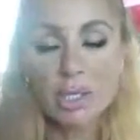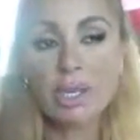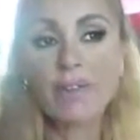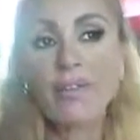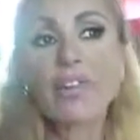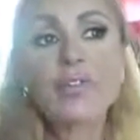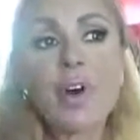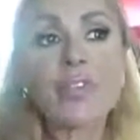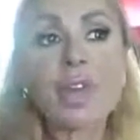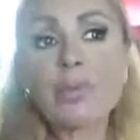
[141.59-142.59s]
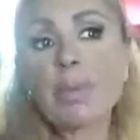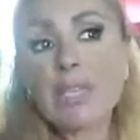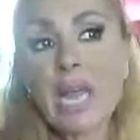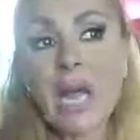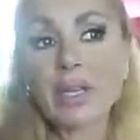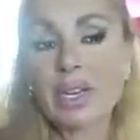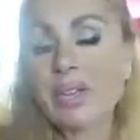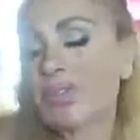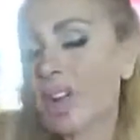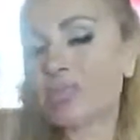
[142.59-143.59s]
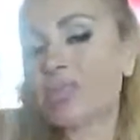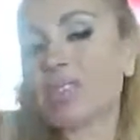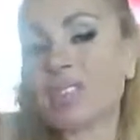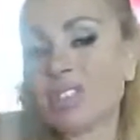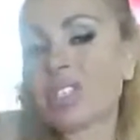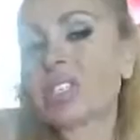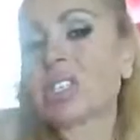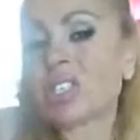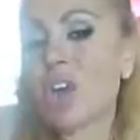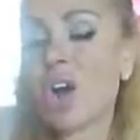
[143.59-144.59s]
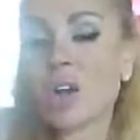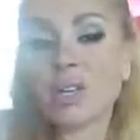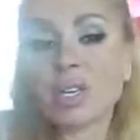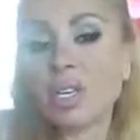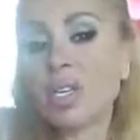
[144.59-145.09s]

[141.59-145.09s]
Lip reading: Like, first of all, that mentality of, "Oh, he's just a dog.